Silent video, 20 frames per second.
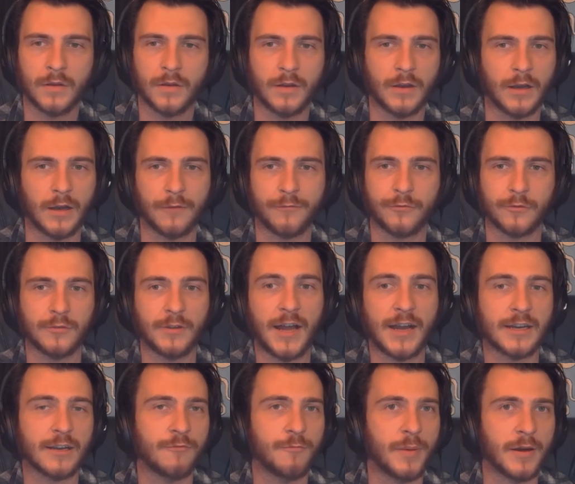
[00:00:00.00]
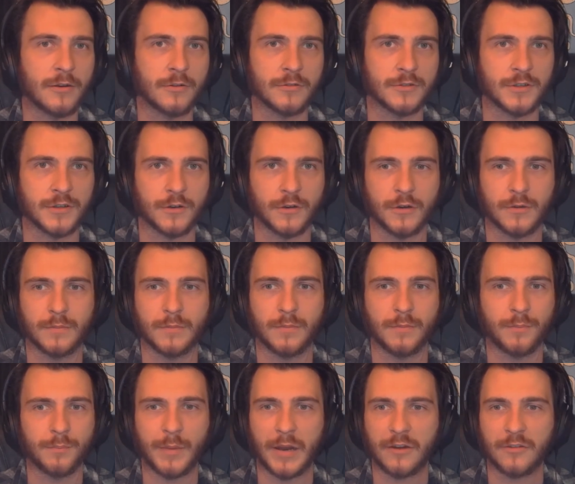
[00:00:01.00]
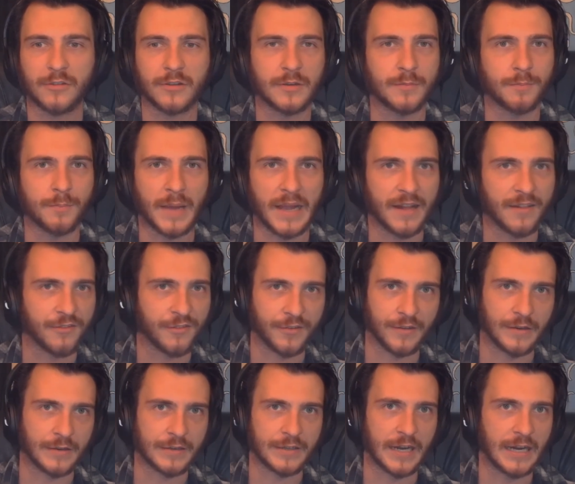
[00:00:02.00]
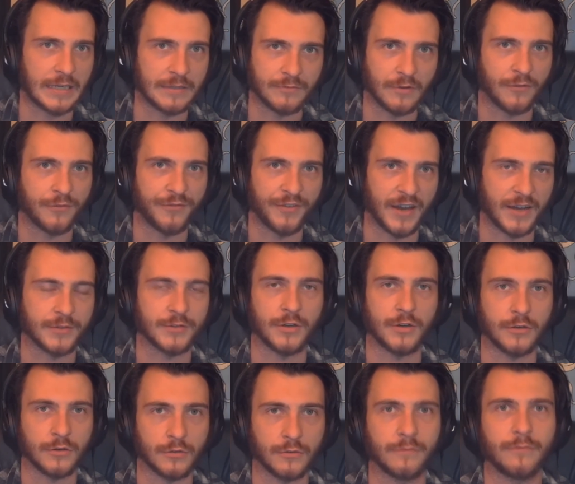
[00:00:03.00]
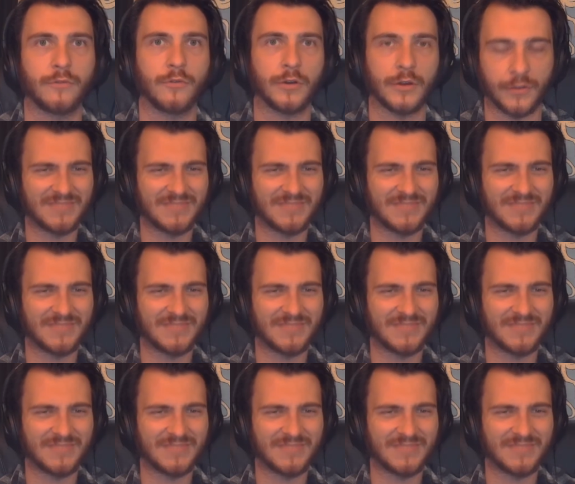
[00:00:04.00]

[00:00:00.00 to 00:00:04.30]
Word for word: uh, for lack of better term, Marilyn Manson kind of effect on her voice.